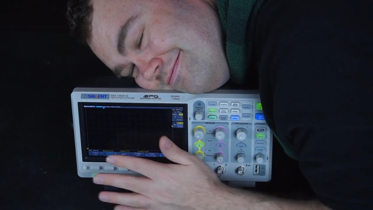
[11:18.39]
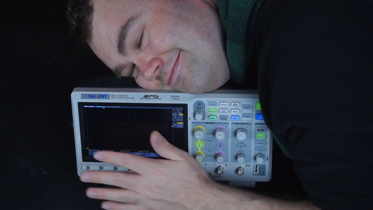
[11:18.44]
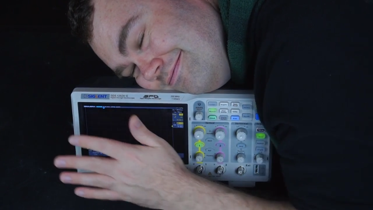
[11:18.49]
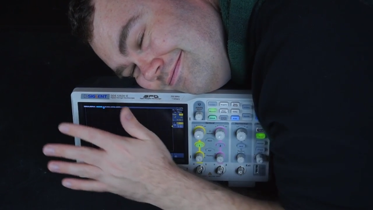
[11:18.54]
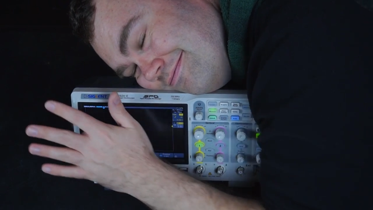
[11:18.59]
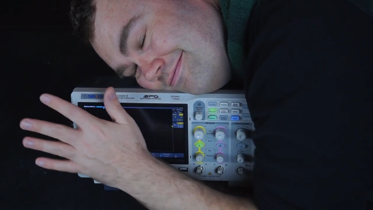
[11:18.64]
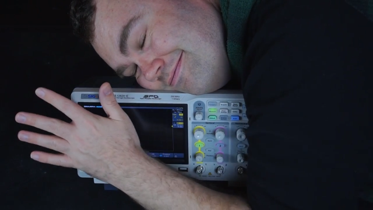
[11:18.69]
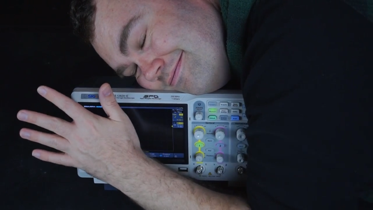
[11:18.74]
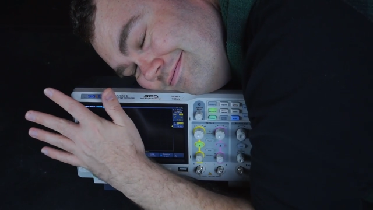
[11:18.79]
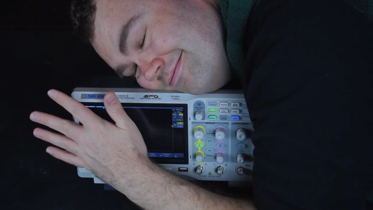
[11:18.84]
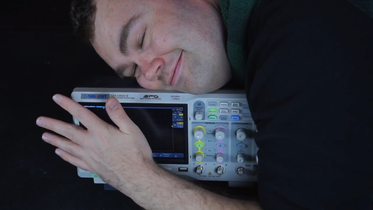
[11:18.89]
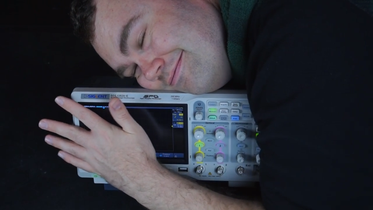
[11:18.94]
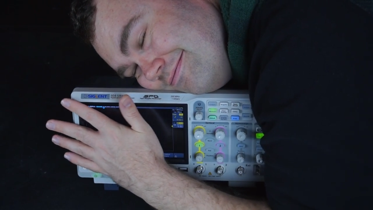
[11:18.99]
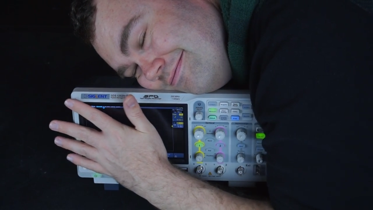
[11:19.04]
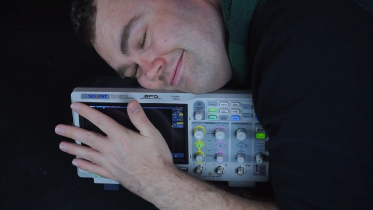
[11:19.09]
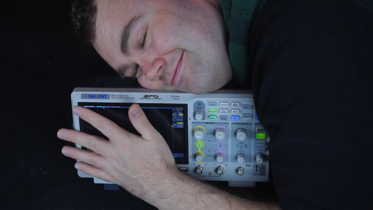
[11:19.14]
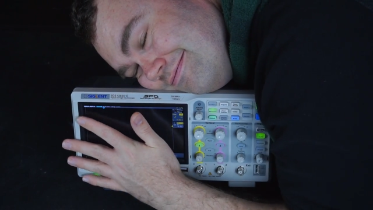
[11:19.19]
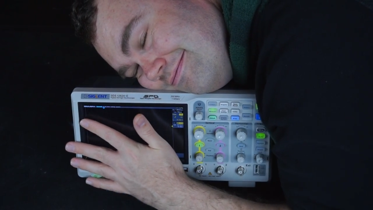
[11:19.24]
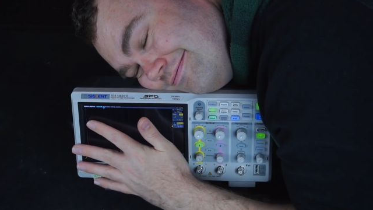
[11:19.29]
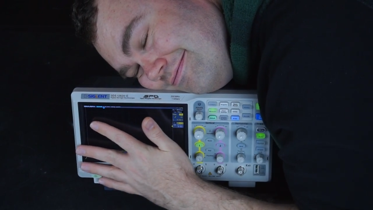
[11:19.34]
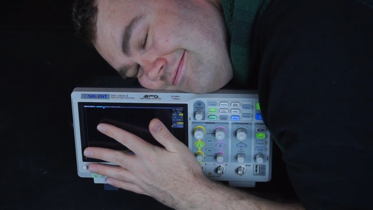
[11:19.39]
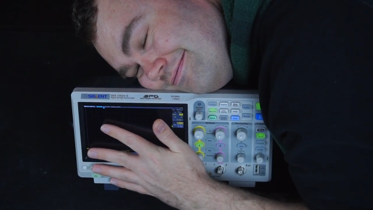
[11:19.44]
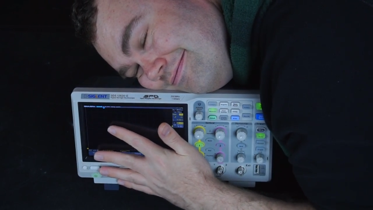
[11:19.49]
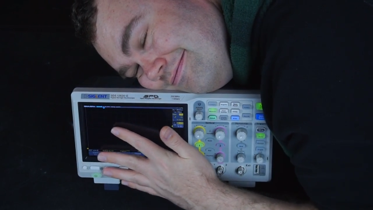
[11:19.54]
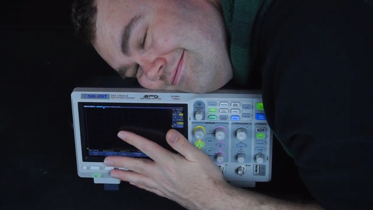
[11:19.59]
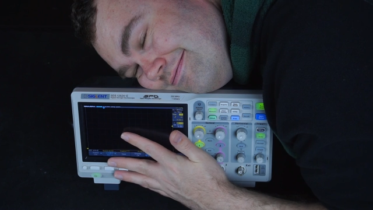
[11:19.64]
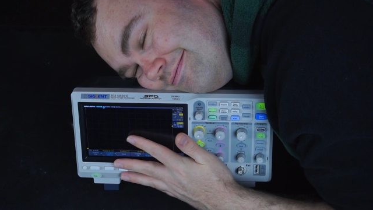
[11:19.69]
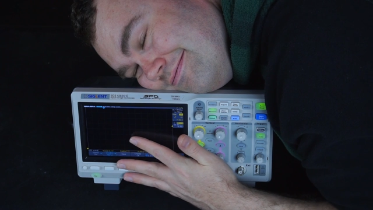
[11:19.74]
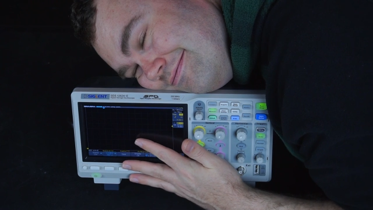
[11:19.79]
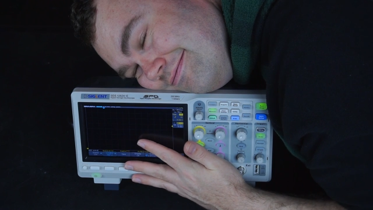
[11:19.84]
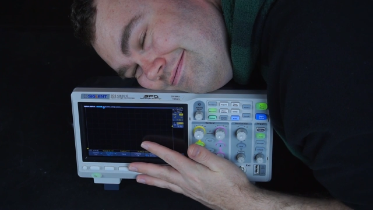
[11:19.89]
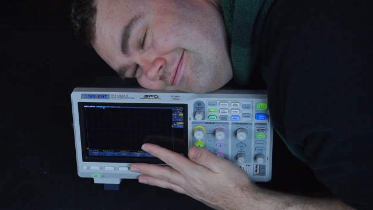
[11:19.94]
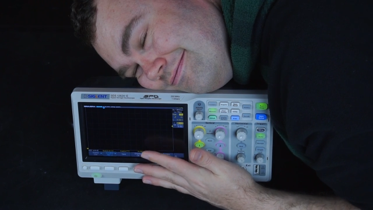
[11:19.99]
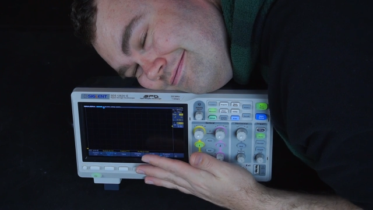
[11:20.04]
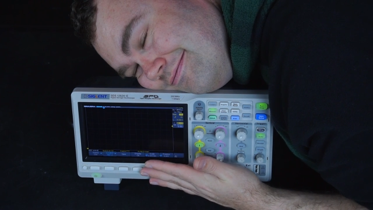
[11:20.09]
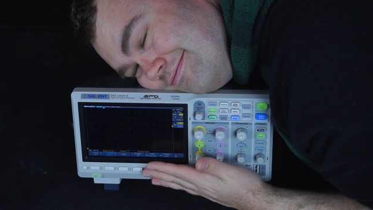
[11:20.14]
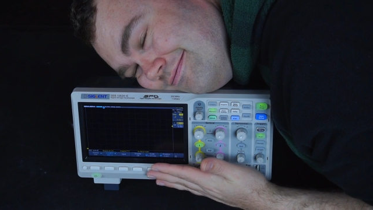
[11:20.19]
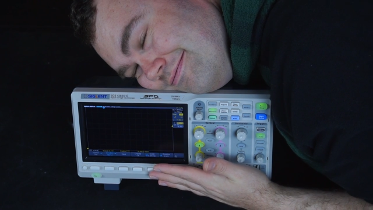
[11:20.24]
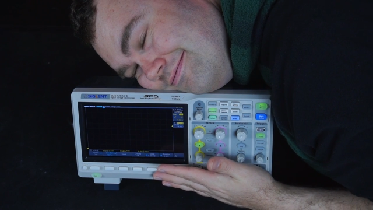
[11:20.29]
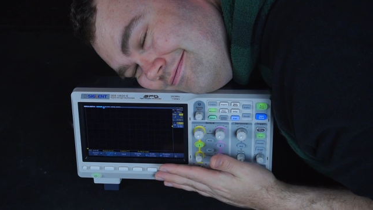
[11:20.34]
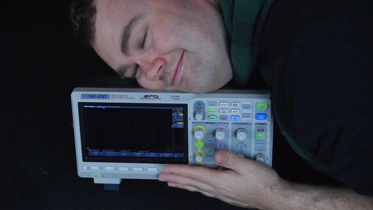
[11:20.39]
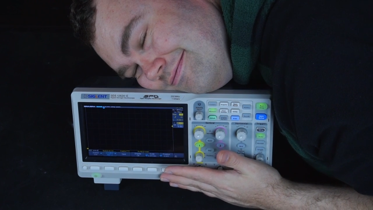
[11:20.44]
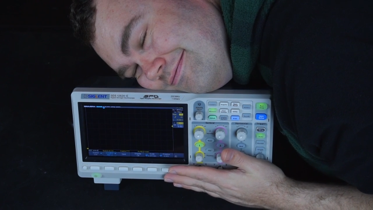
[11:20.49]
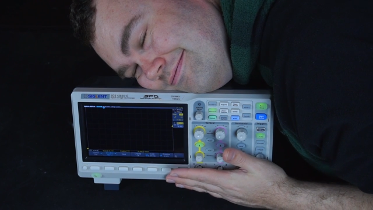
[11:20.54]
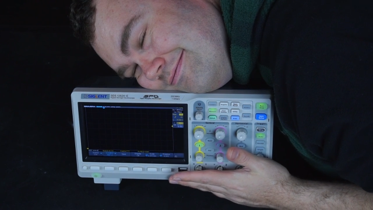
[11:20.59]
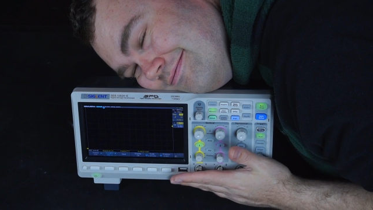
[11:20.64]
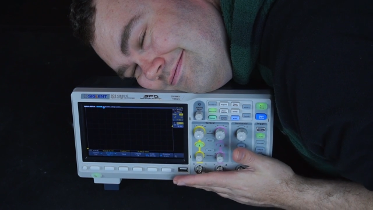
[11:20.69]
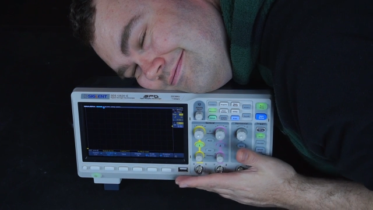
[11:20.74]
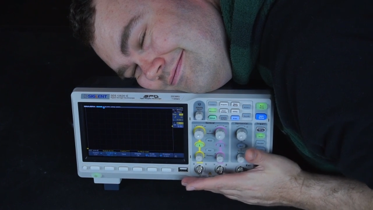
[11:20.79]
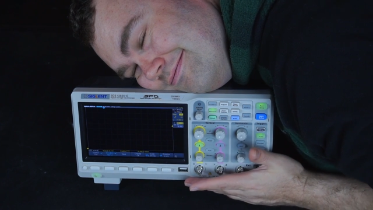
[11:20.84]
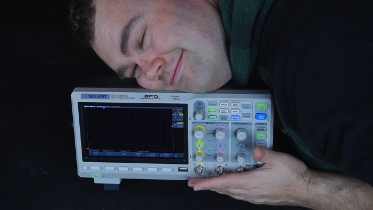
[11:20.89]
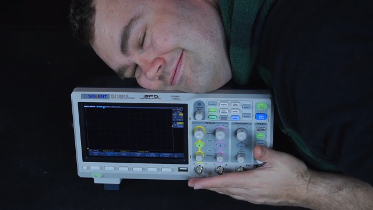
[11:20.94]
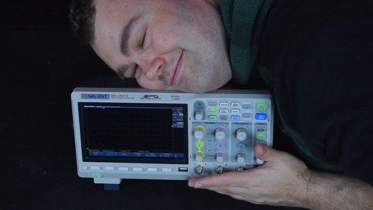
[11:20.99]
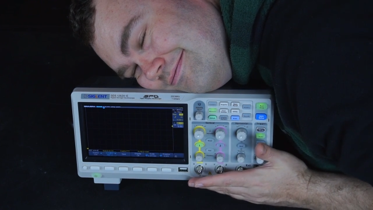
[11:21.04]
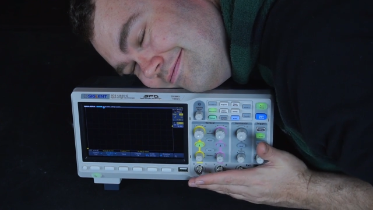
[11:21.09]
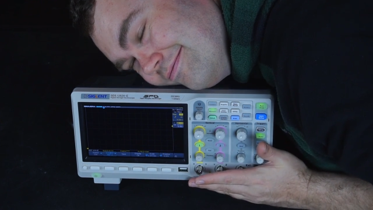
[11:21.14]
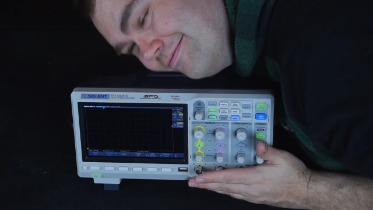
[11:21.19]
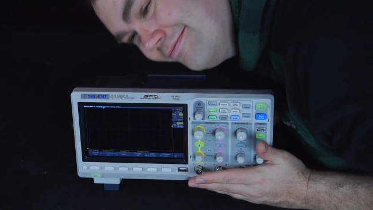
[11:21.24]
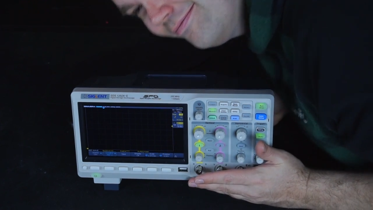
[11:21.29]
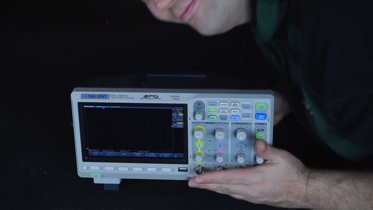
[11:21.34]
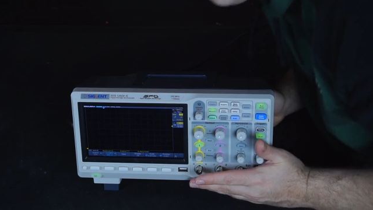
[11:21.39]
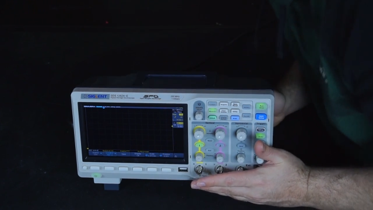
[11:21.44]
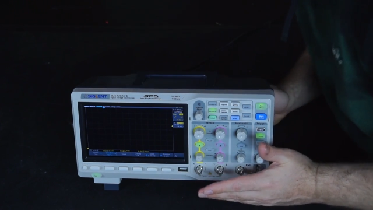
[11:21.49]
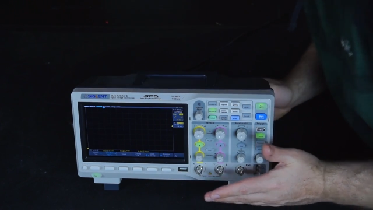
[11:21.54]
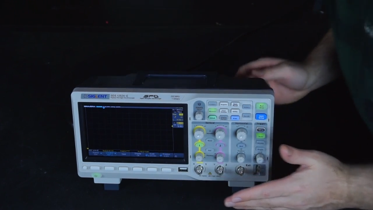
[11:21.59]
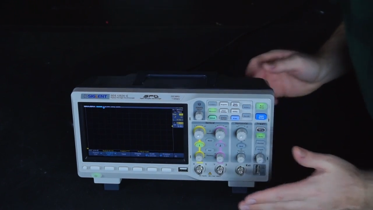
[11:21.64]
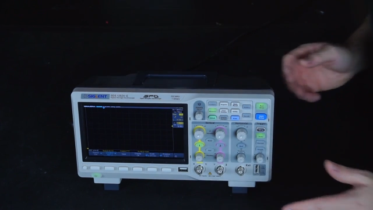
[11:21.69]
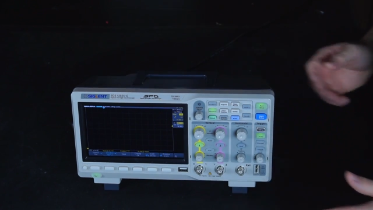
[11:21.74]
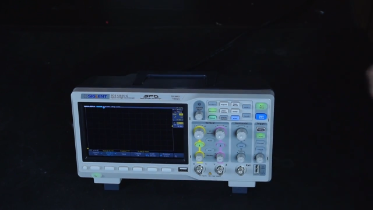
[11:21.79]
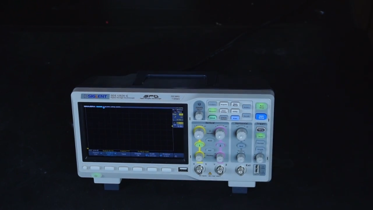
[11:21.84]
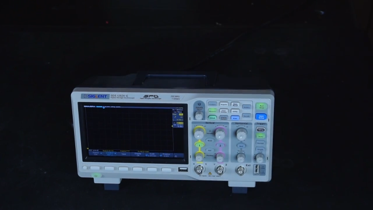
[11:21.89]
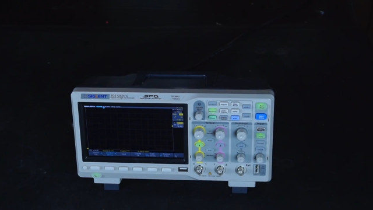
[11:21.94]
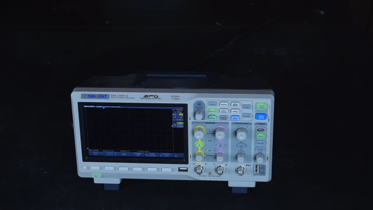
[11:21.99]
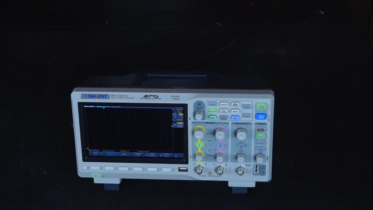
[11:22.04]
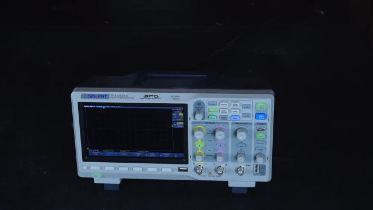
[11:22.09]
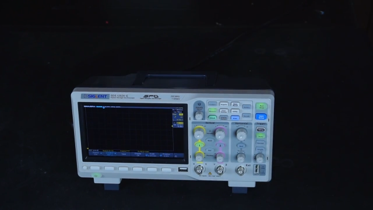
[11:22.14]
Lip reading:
Nobody's mouth can be seen.